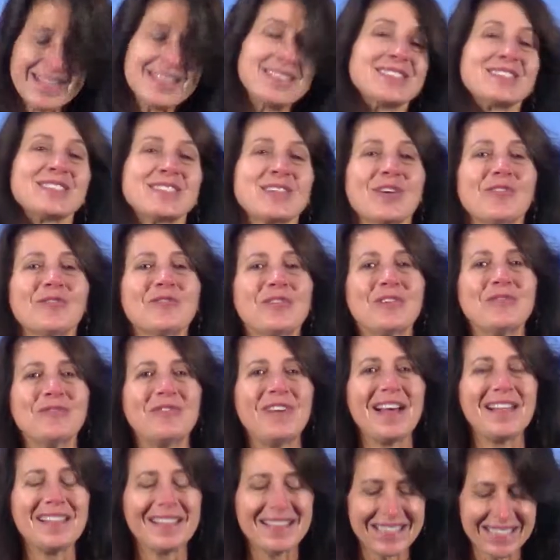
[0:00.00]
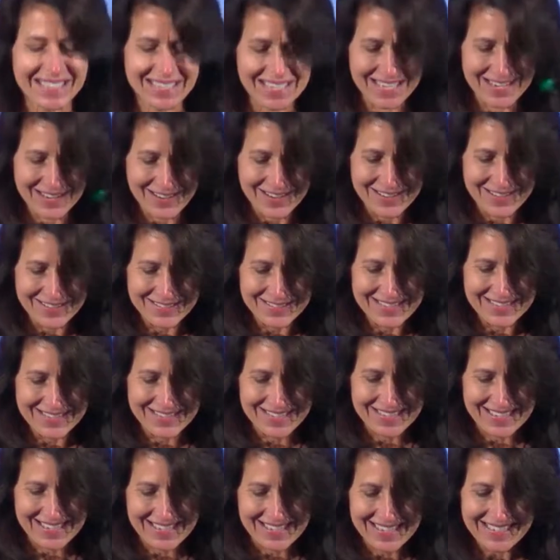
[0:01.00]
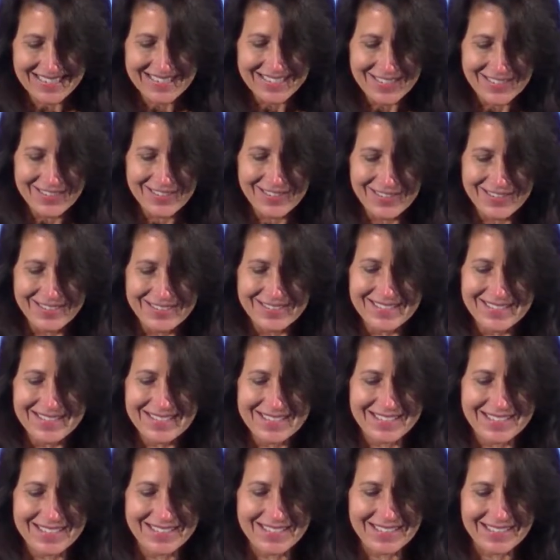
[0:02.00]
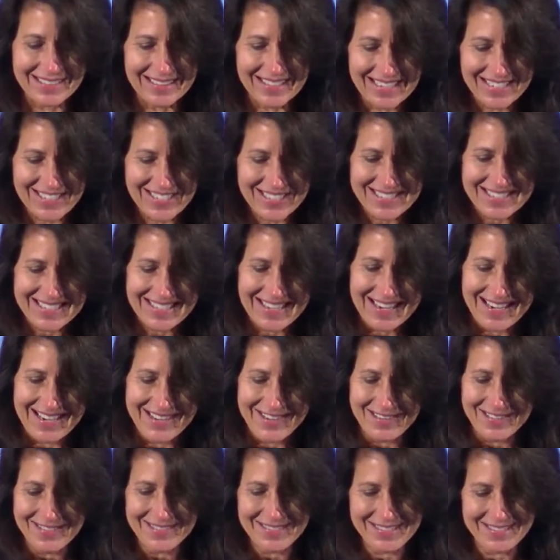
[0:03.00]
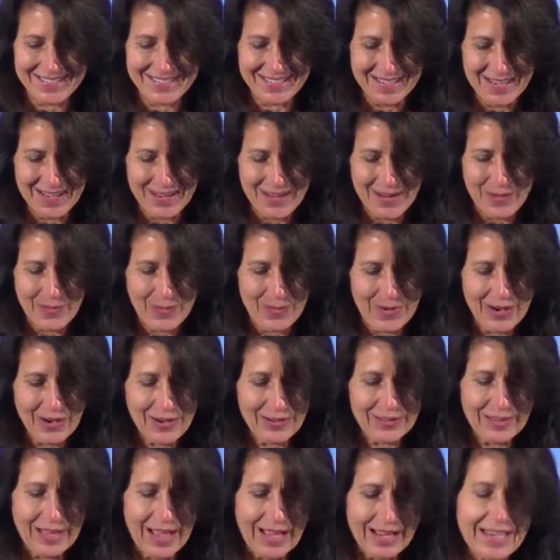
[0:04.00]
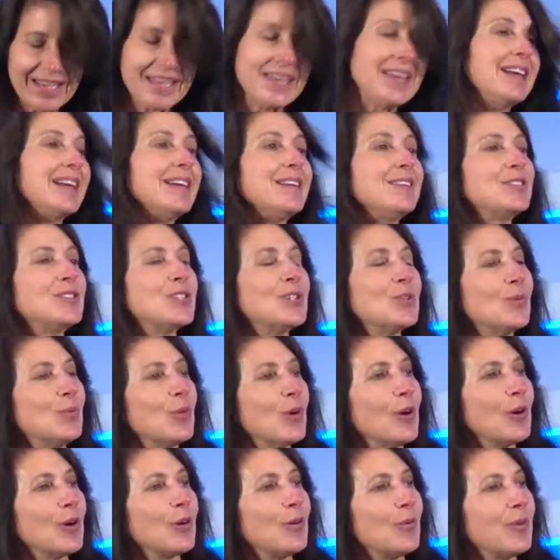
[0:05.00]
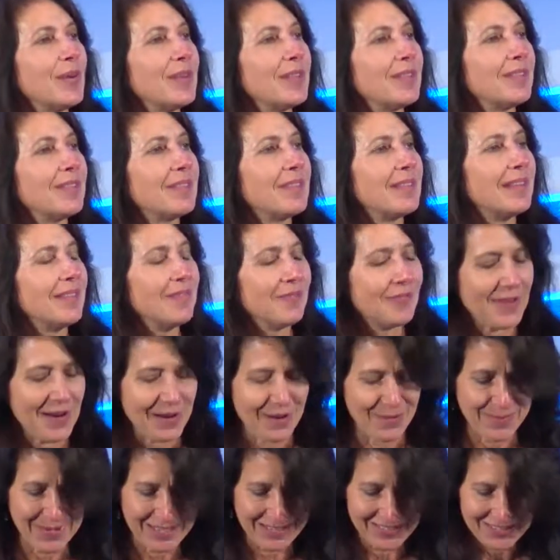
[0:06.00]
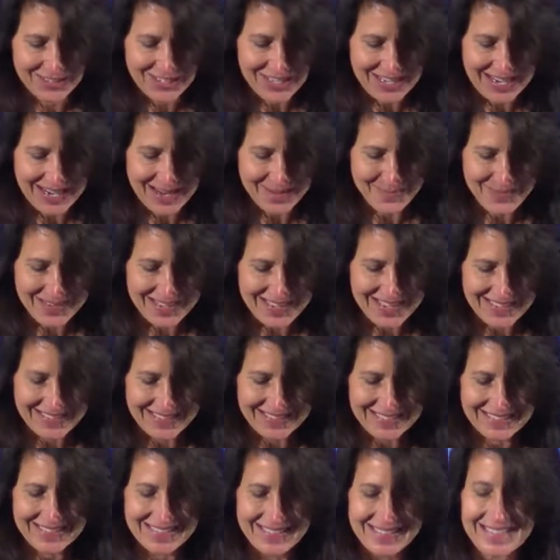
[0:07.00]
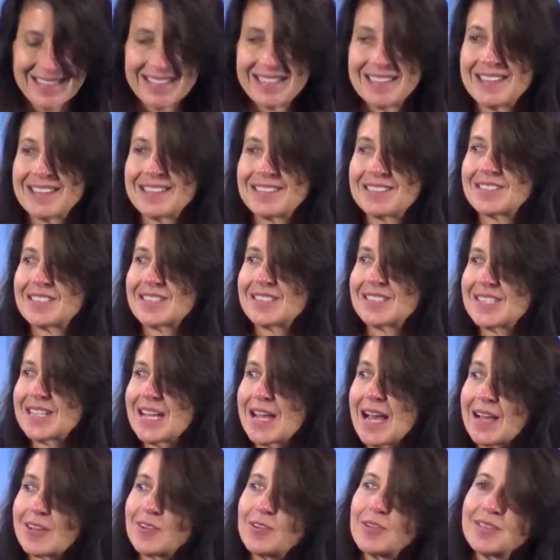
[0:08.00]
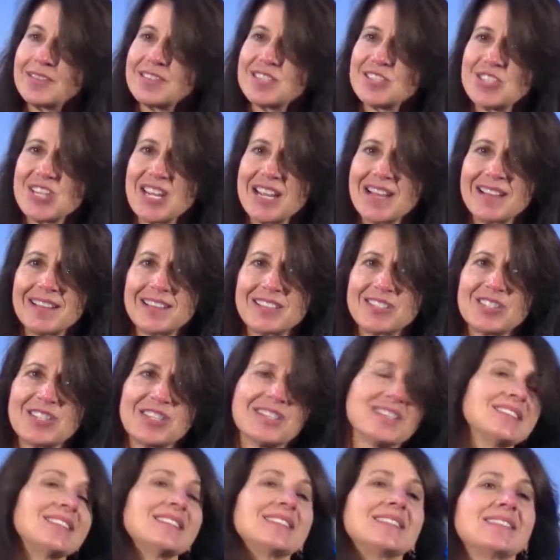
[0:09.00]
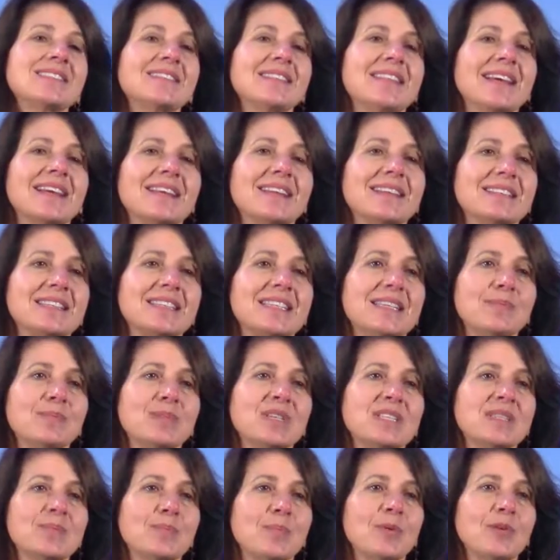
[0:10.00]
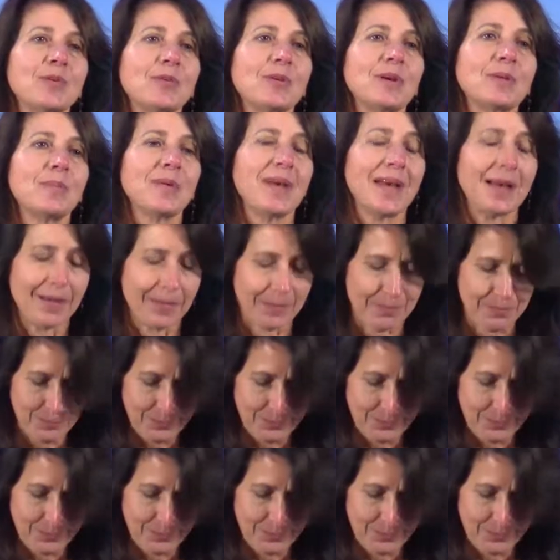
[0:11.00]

So from volunteers to interns to legislators, we are lucky to work with environmental champions to tackle the challenges that Kasima spoke about.